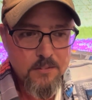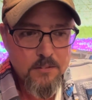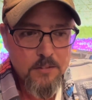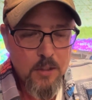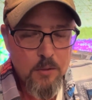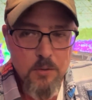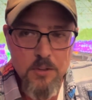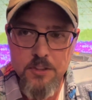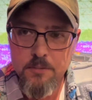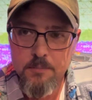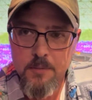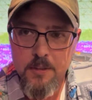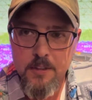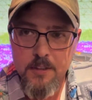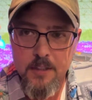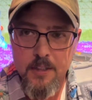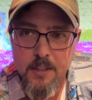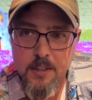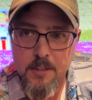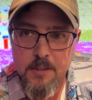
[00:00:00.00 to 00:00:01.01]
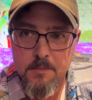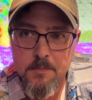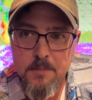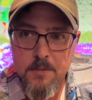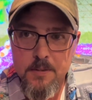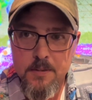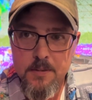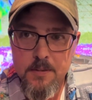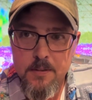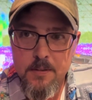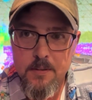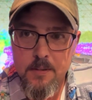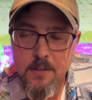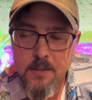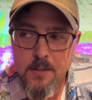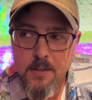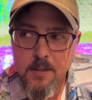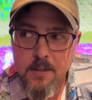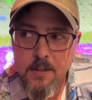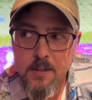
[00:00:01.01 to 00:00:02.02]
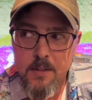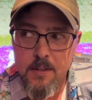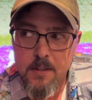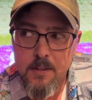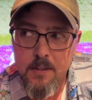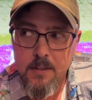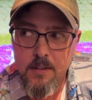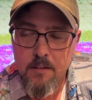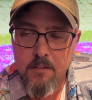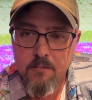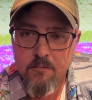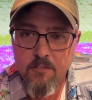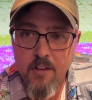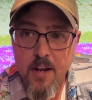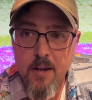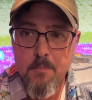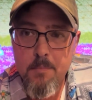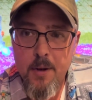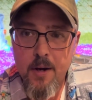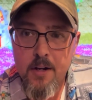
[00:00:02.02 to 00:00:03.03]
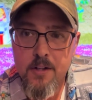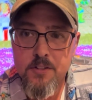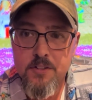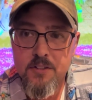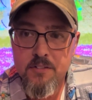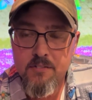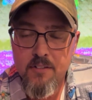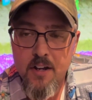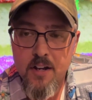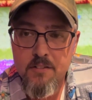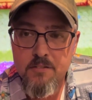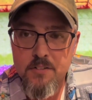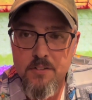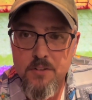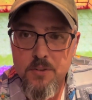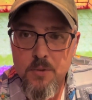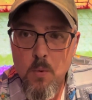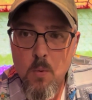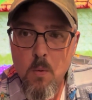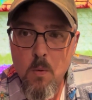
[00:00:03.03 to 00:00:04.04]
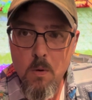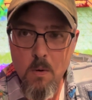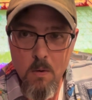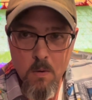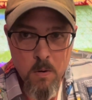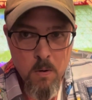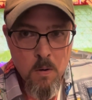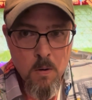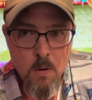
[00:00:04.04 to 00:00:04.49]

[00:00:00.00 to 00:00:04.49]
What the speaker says: What's some other games? Vampire Survivors. Woo!